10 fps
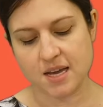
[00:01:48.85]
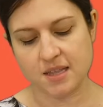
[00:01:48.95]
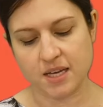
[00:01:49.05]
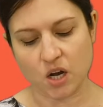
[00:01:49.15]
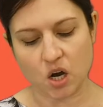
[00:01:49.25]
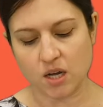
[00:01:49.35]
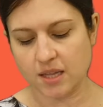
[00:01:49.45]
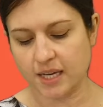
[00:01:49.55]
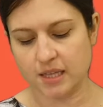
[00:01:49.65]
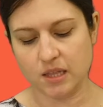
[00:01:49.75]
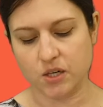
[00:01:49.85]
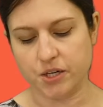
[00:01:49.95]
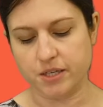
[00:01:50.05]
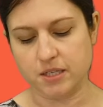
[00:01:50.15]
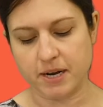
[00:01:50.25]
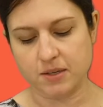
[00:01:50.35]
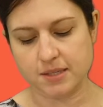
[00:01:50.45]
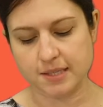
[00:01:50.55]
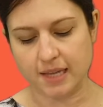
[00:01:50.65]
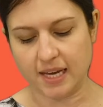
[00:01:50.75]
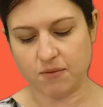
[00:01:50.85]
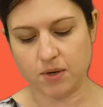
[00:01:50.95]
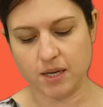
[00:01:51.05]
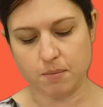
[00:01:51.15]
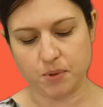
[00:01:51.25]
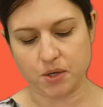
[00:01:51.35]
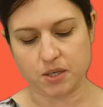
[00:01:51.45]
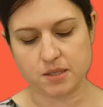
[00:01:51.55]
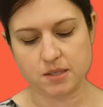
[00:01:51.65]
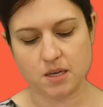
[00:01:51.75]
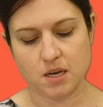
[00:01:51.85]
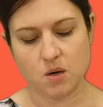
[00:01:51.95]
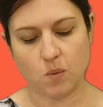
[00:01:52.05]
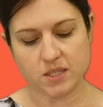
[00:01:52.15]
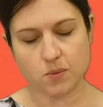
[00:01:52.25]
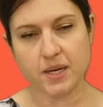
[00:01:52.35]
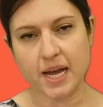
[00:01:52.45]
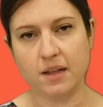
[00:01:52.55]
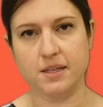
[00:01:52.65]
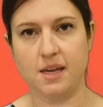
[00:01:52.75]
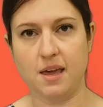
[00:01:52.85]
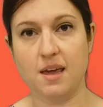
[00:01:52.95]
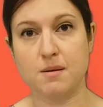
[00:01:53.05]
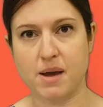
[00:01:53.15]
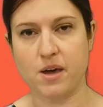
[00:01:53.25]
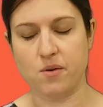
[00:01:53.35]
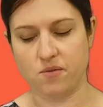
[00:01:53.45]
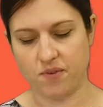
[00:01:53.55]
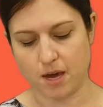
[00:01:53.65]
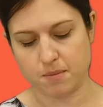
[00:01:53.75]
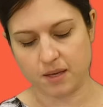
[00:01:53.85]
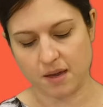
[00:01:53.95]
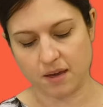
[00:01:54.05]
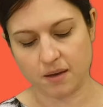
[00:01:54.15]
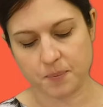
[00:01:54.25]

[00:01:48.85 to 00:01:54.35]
that all I'd learned about slavery in books was a reality in my own family.